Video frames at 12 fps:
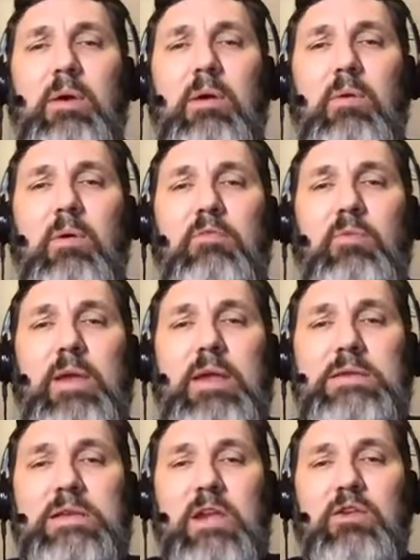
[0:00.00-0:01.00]
But if we
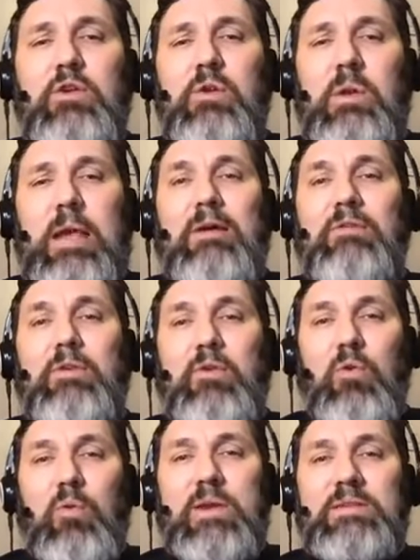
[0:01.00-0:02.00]
continue to allow the
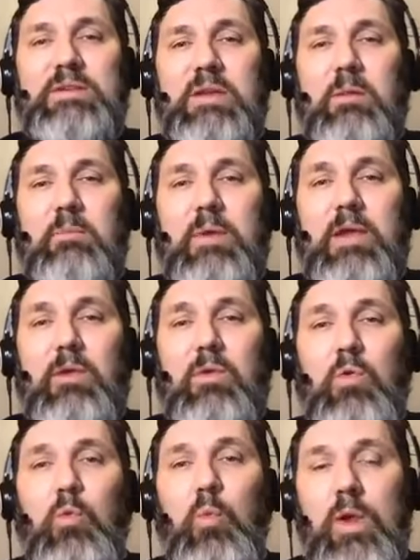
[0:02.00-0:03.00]
noise to come
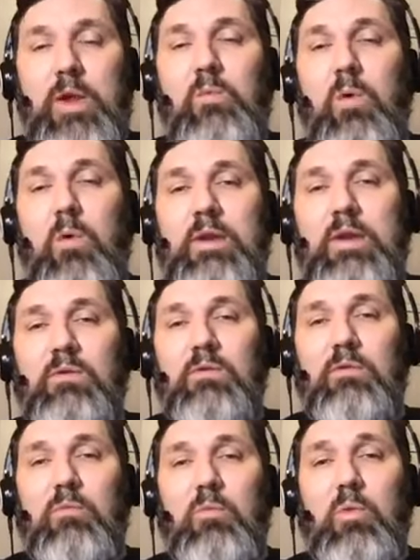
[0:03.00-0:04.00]
in, we won't
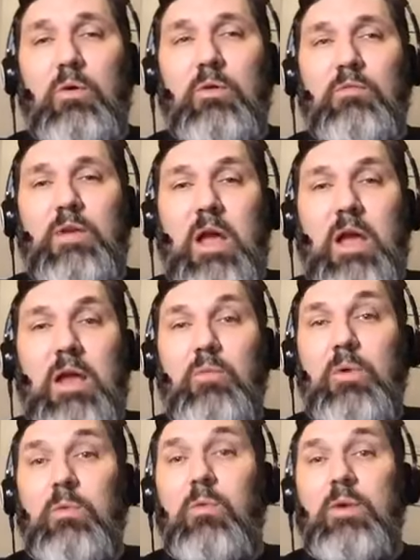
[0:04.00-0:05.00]
hear the word of
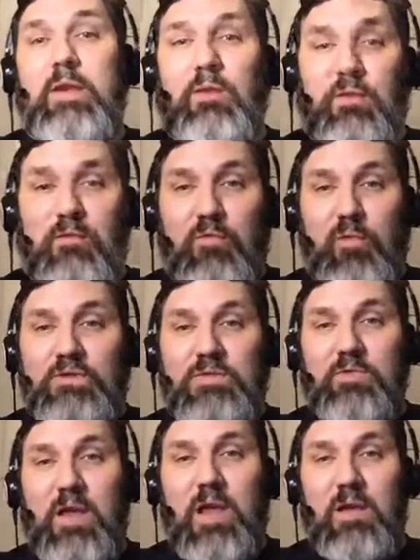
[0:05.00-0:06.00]
God. We won't hear the
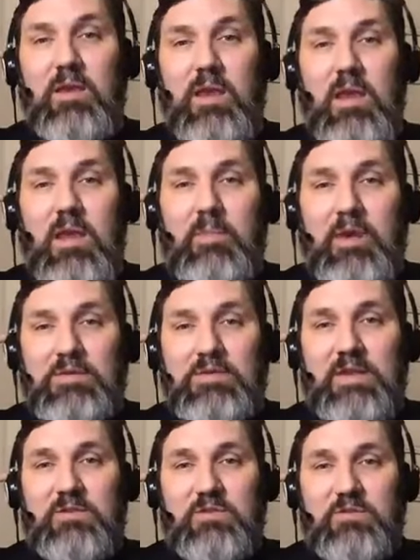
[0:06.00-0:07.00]
voice of God
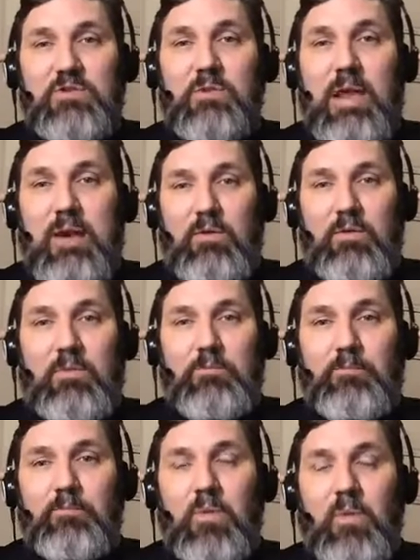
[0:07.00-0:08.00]
because things are too loud,
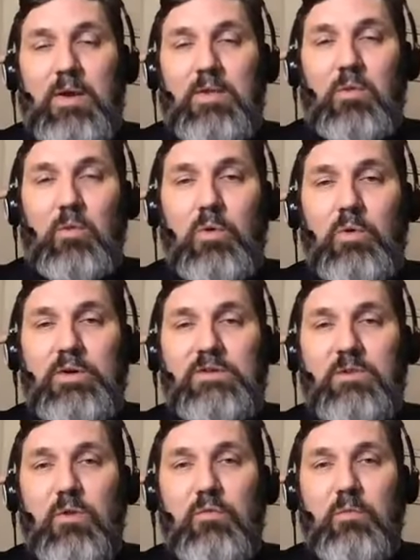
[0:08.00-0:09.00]
right? The
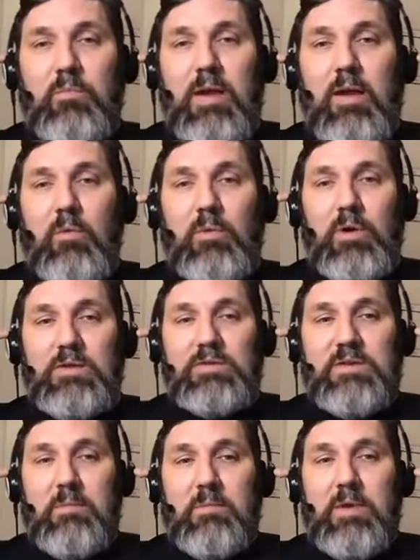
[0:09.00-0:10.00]
worries overpower
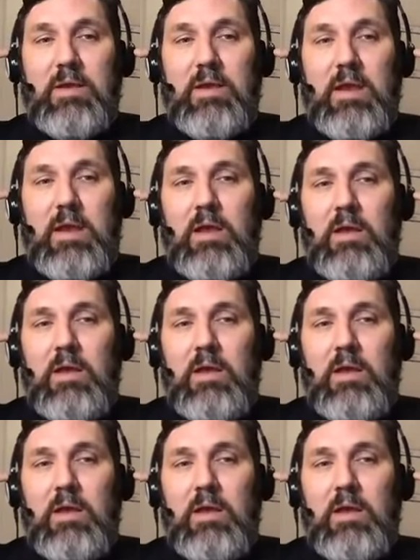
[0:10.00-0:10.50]
us. Amen.